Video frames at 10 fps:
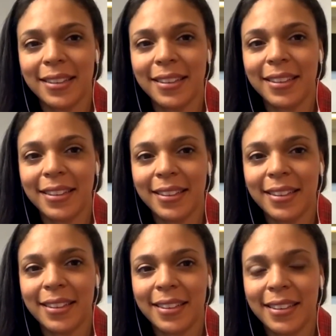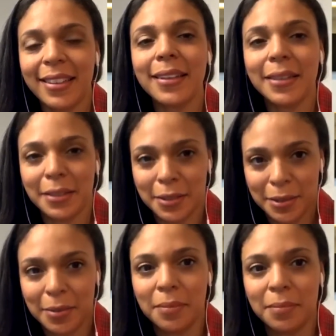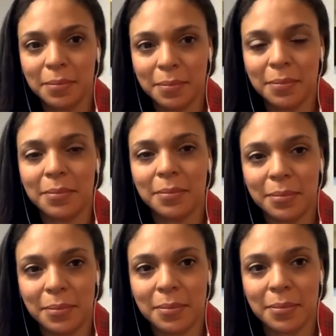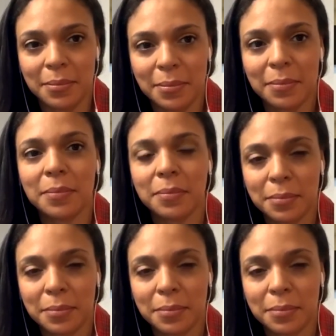(not speaking)